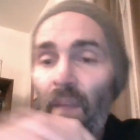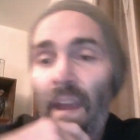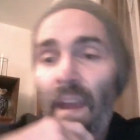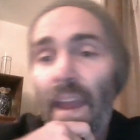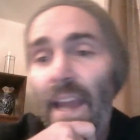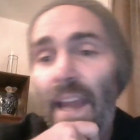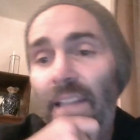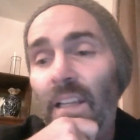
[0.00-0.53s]

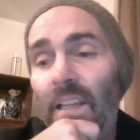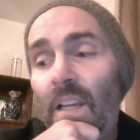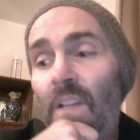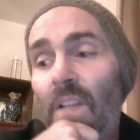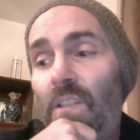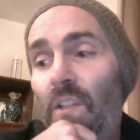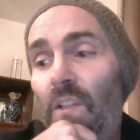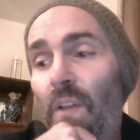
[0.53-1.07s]
And
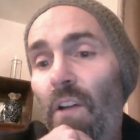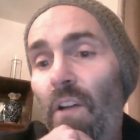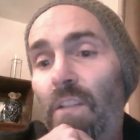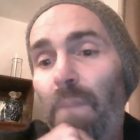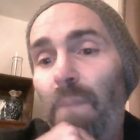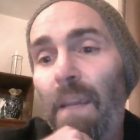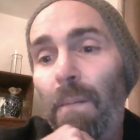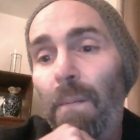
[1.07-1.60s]
to those
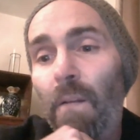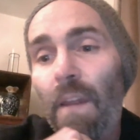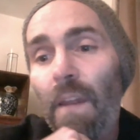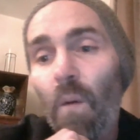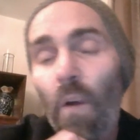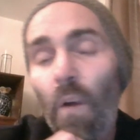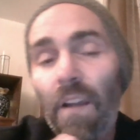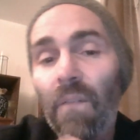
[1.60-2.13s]
people that
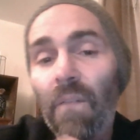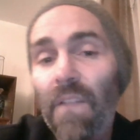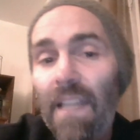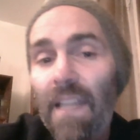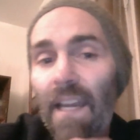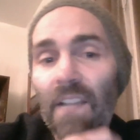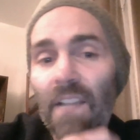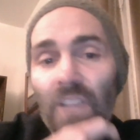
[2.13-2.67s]
are working for
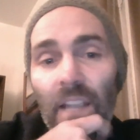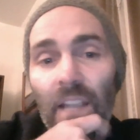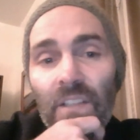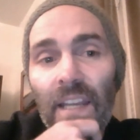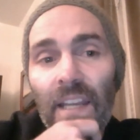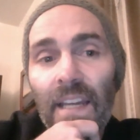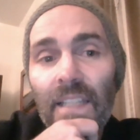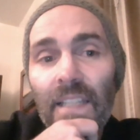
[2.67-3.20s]

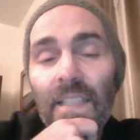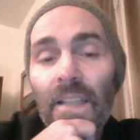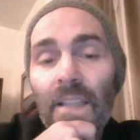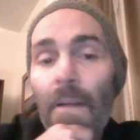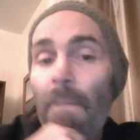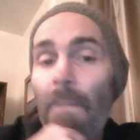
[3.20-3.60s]
DHHS,